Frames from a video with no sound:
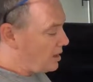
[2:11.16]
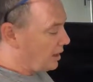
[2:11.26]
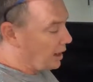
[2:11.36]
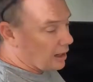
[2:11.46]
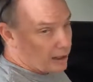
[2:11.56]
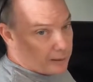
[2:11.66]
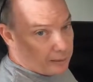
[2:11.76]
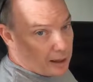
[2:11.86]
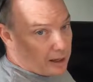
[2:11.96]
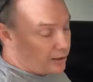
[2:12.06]

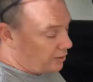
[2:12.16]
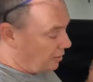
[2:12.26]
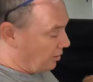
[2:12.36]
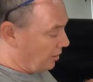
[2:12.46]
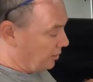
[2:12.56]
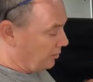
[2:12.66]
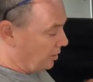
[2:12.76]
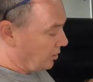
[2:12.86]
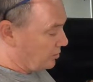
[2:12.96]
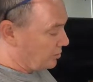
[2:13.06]
and I'm
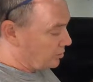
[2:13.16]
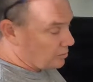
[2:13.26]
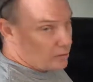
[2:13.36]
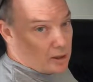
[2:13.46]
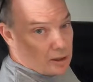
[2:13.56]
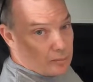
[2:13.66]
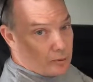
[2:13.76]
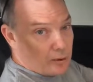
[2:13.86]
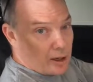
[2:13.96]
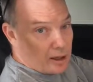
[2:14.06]
going to
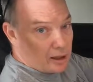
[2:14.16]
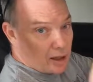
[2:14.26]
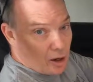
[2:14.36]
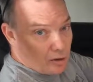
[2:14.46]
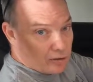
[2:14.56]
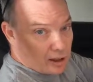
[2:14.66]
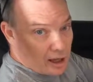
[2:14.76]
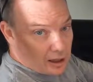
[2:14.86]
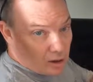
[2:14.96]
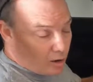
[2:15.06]
put an
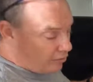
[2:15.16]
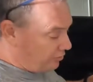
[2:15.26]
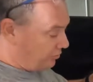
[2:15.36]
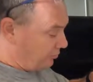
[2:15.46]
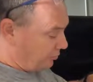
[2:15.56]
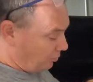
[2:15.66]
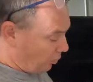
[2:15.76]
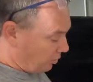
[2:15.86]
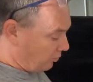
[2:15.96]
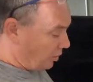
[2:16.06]
overlay of
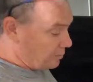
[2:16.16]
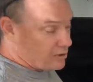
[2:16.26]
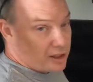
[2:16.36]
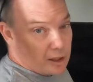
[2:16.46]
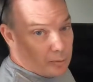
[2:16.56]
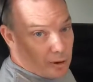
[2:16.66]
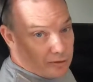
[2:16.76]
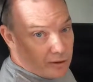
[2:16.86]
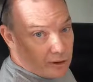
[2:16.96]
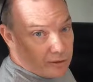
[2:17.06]
what I'm seeing on my
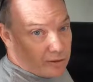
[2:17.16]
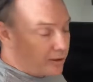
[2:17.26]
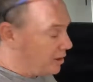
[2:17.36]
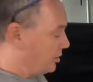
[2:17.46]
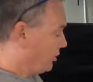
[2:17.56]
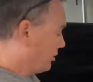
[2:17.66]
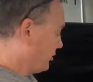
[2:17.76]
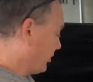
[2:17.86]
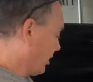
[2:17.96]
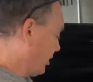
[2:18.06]
phone so that you can
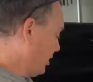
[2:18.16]
see it